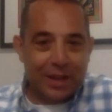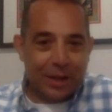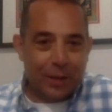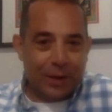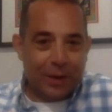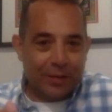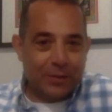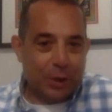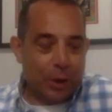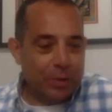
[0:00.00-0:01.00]
We don't have
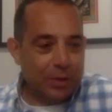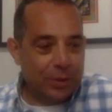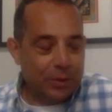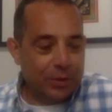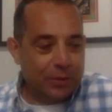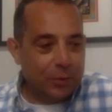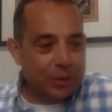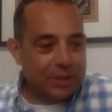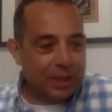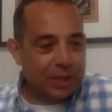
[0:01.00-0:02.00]
scope to do the full
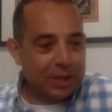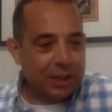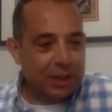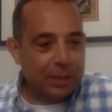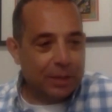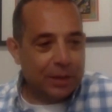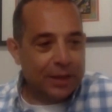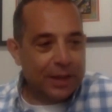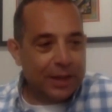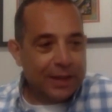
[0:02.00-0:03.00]
discussion here, but
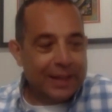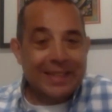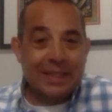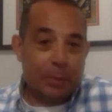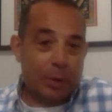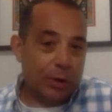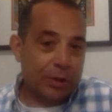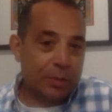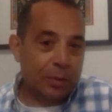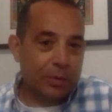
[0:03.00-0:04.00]
is it
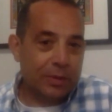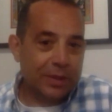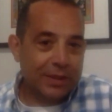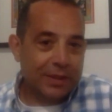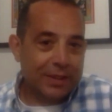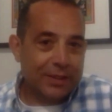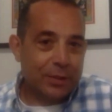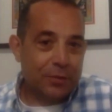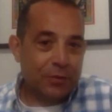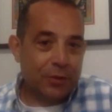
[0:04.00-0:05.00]
possible
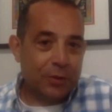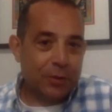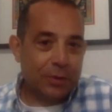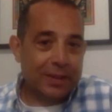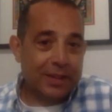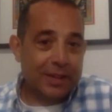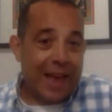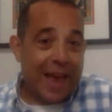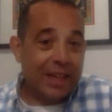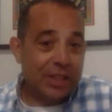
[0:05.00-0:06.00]
to feel
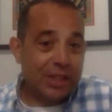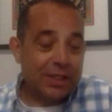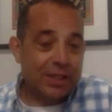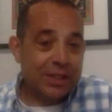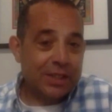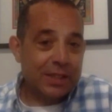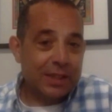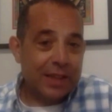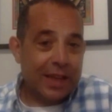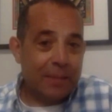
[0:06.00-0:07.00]
anxious
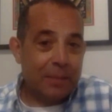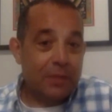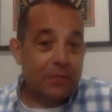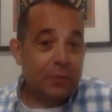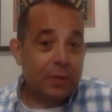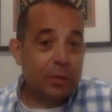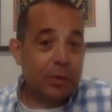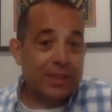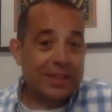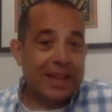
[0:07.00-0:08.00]
and be fully
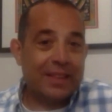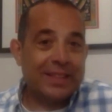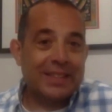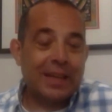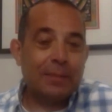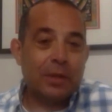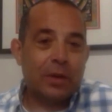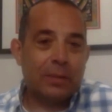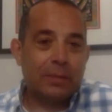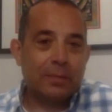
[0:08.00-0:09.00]
present at the same
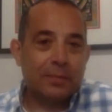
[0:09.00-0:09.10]
time?